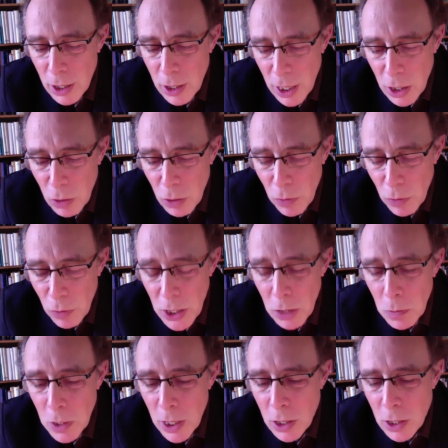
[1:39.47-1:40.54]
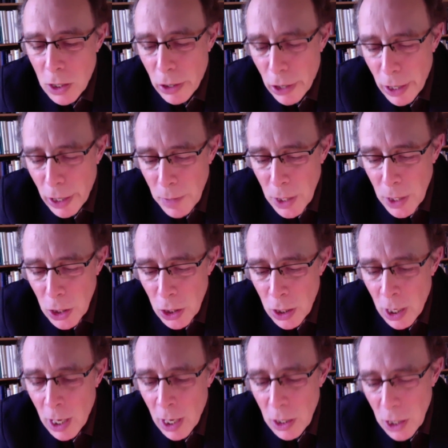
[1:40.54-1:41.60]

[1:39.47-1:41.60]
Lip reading: this wisdom teacher, Hermes,